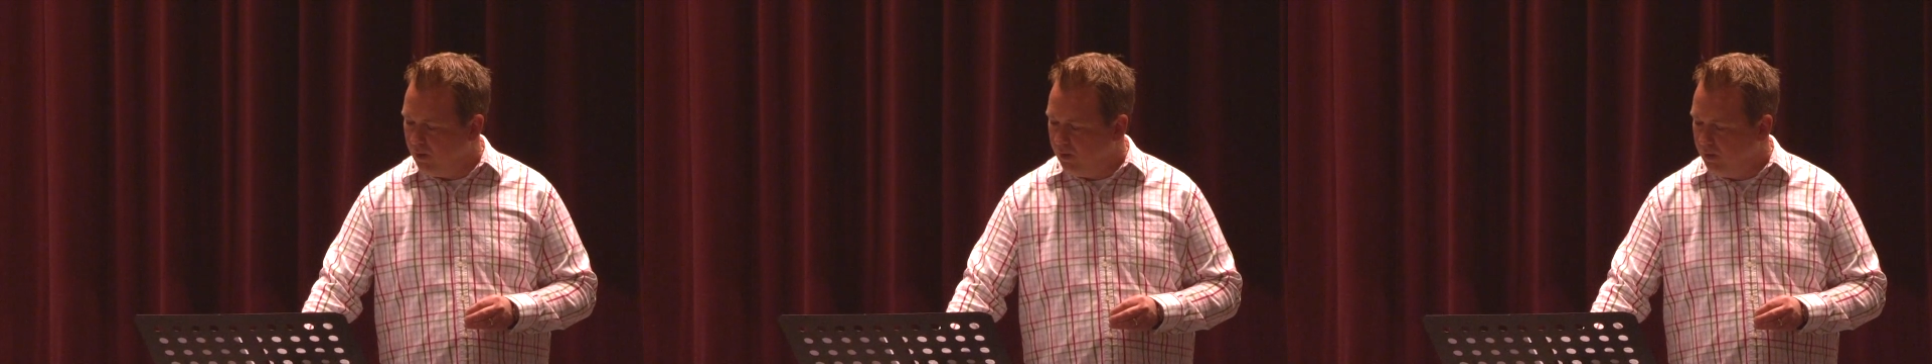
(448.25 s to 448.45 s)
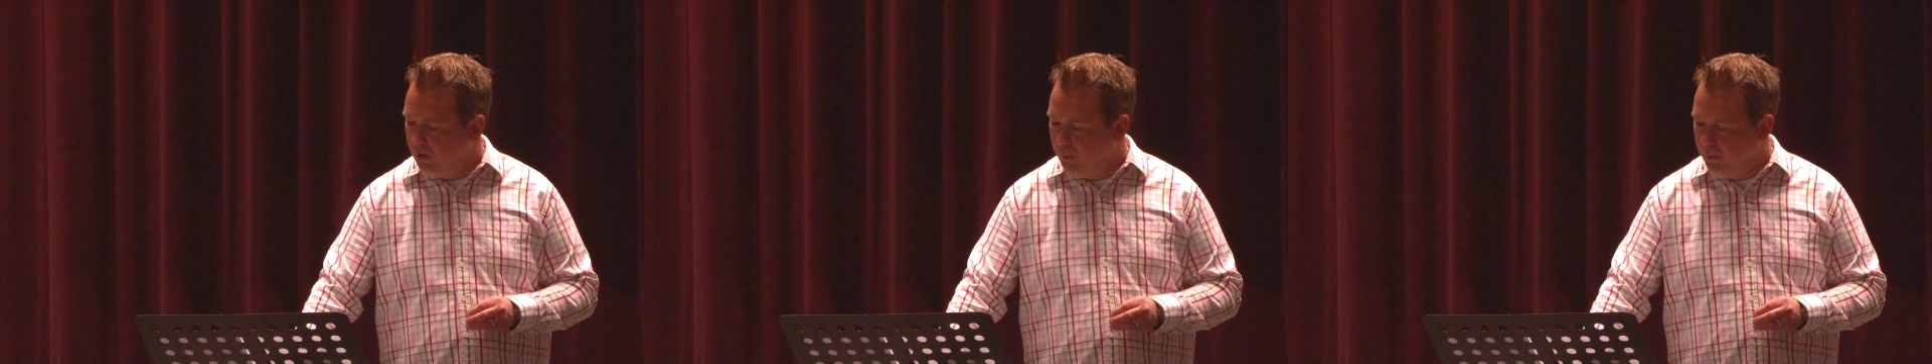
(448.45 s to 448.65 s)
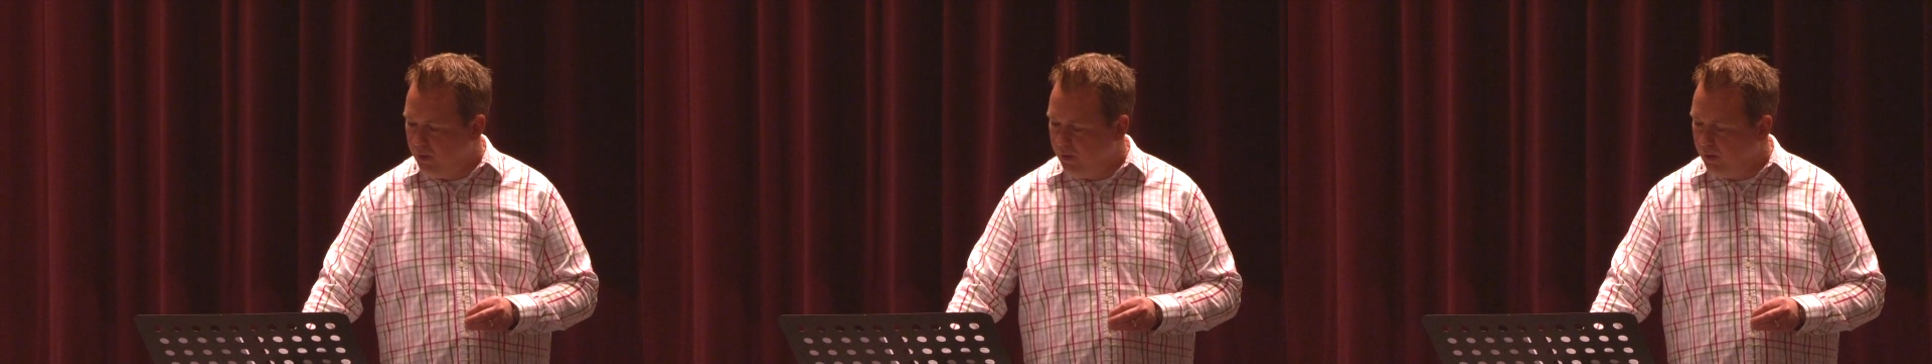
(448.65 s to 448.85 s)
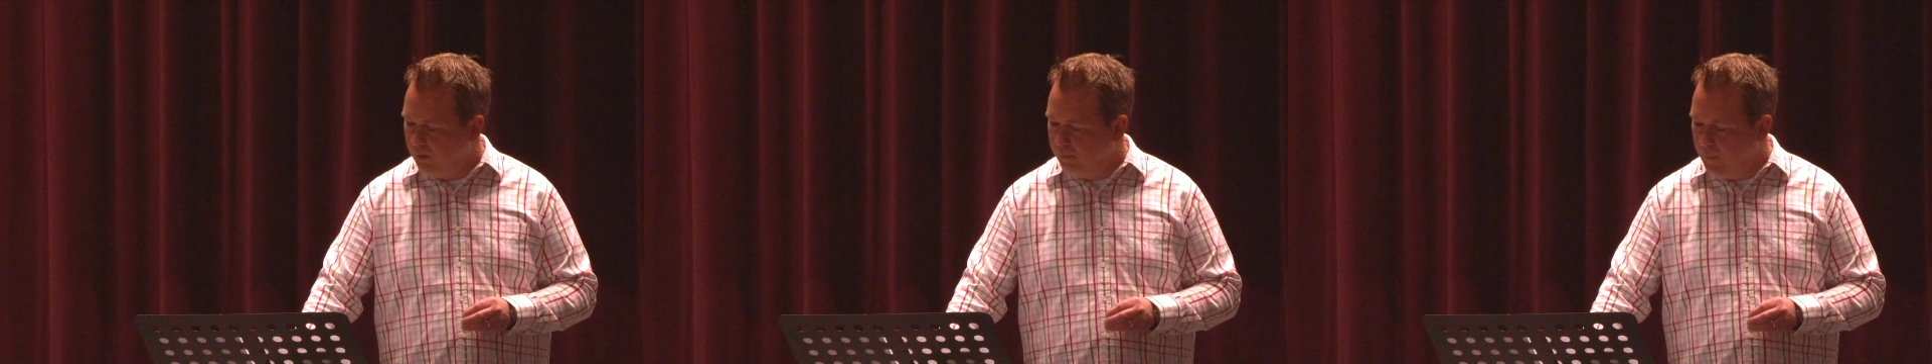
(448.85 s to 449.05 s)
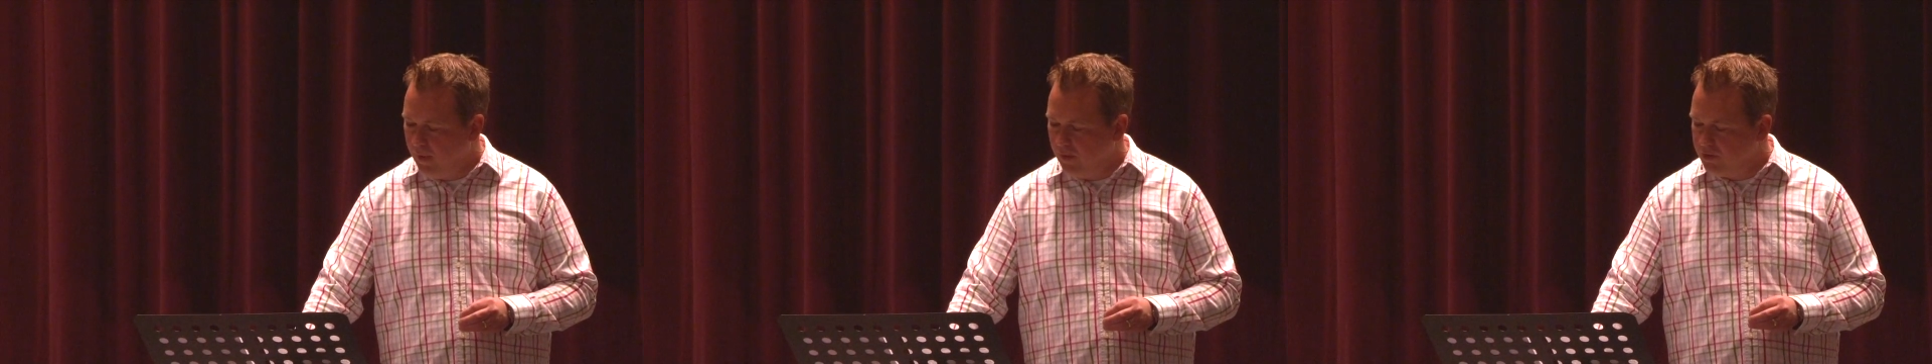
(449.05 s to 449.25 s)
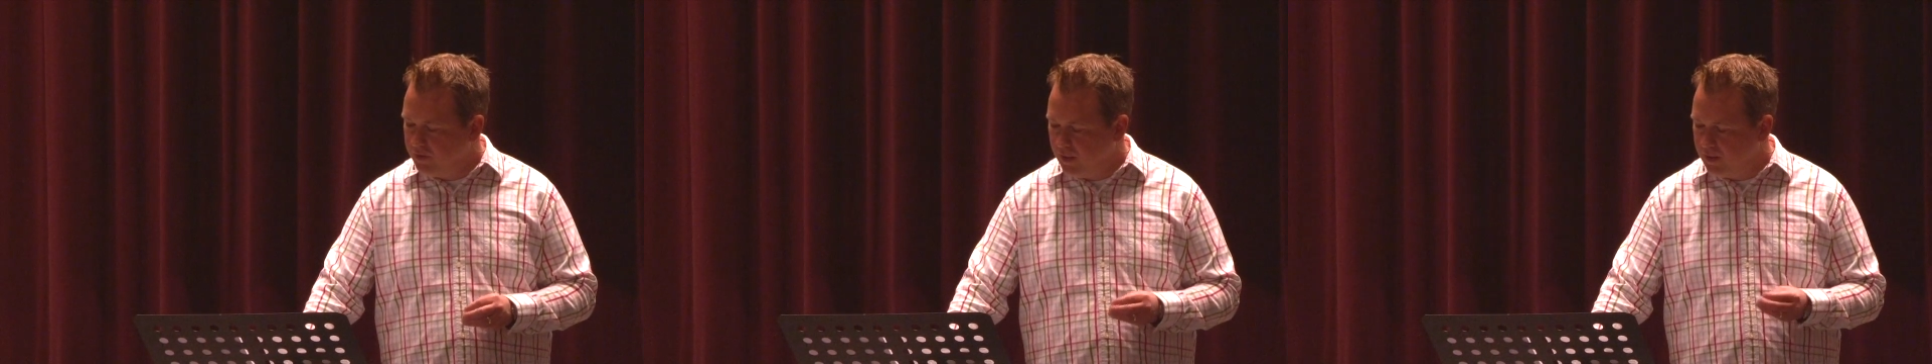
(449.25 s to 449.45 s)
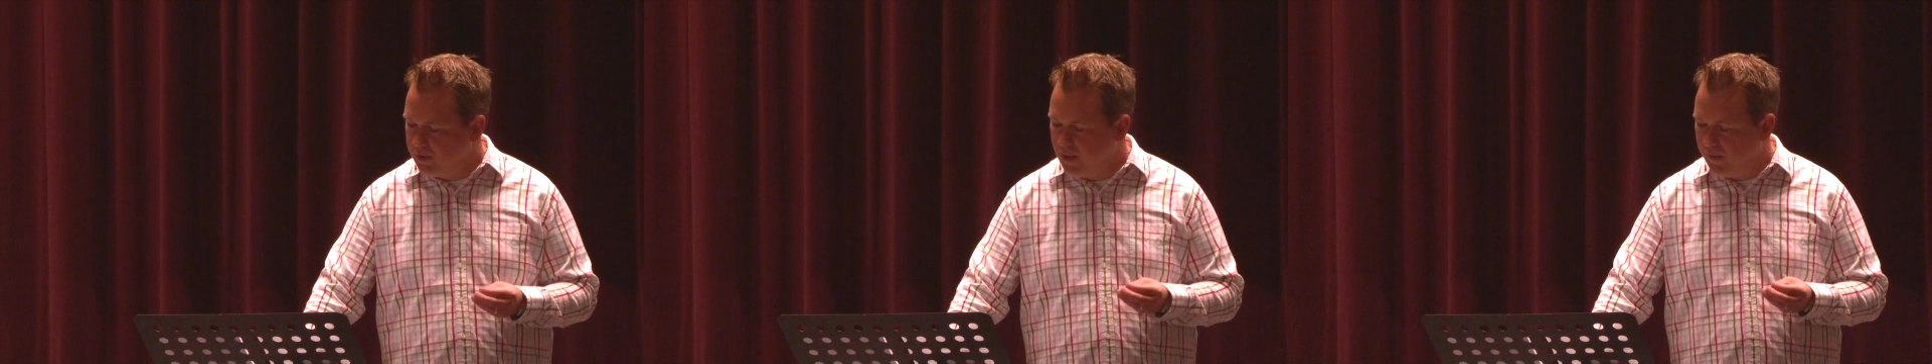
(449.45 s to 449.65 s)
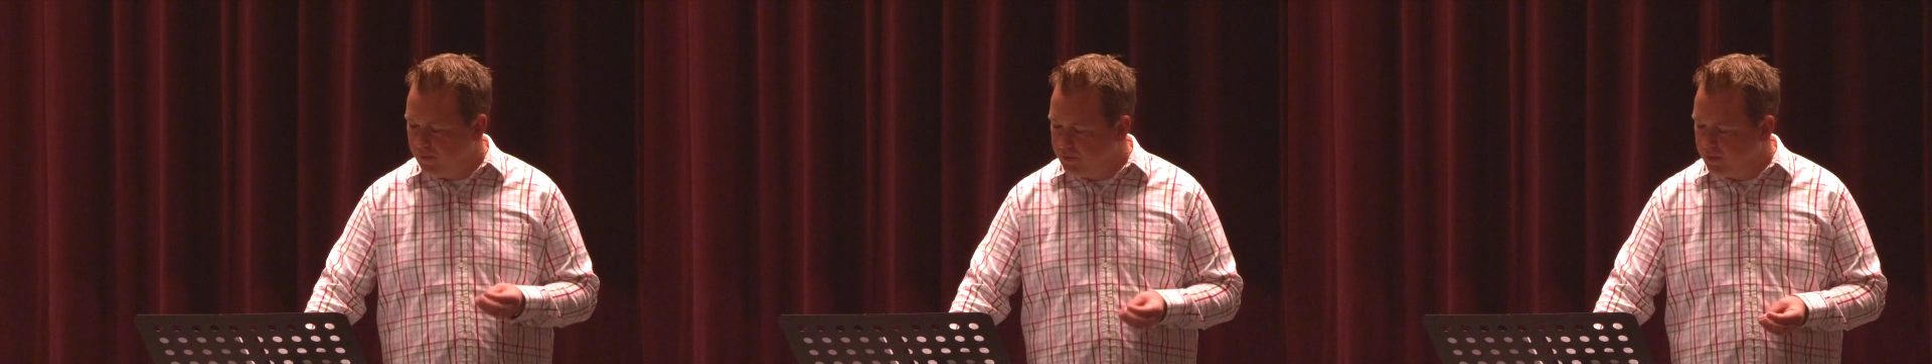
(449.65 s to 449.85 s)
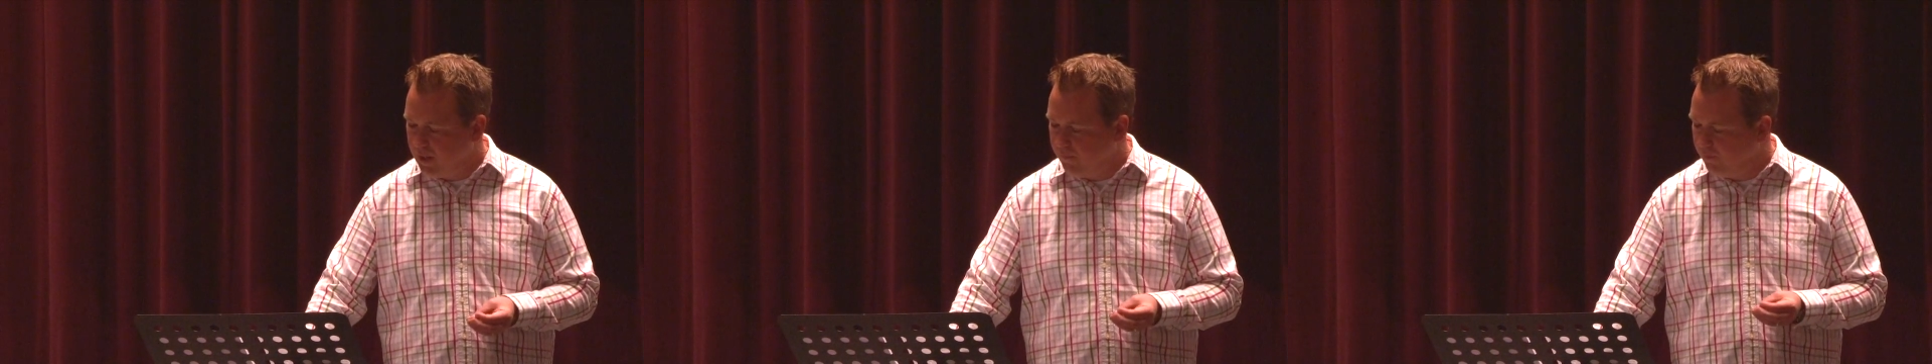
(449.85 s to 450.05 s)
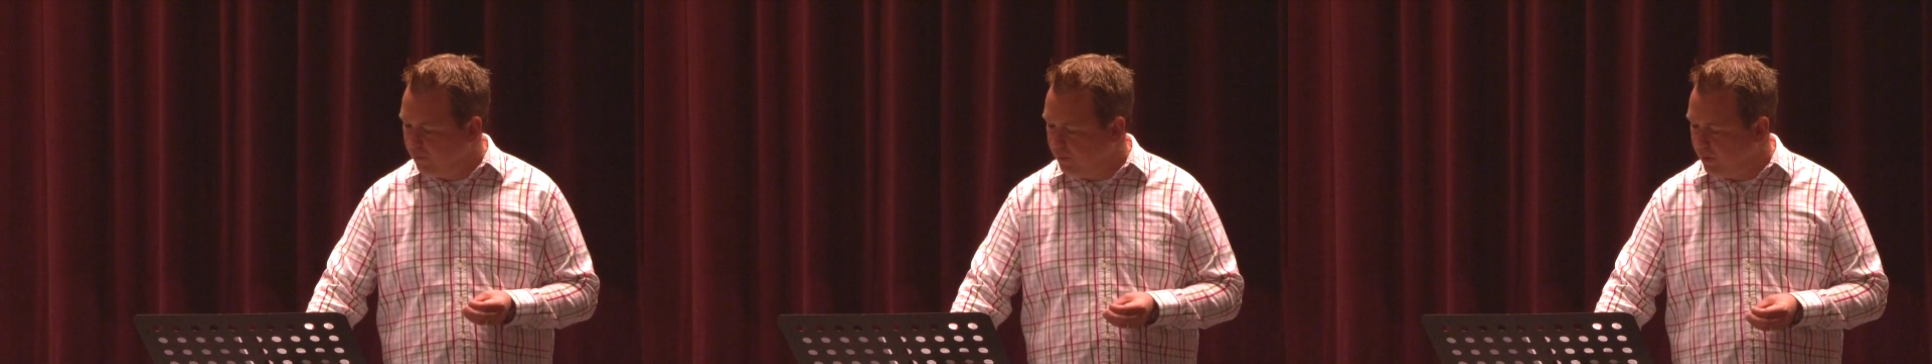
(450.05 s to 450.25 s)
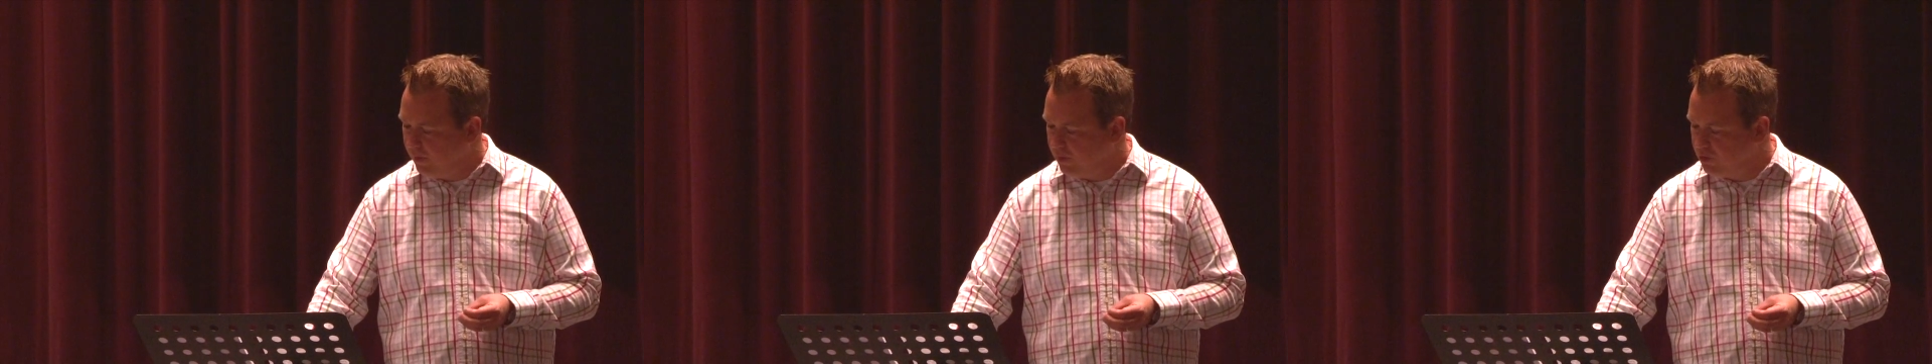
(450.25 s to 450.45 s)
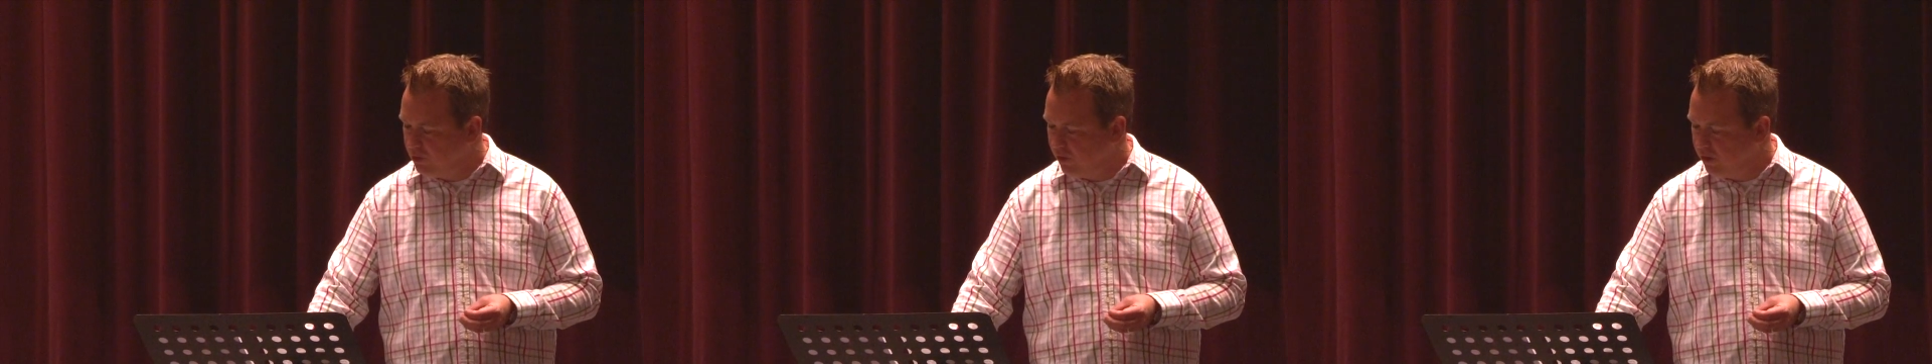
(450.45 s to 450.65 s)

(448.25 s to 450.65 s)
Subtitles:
But Mother's Day is not the same for me this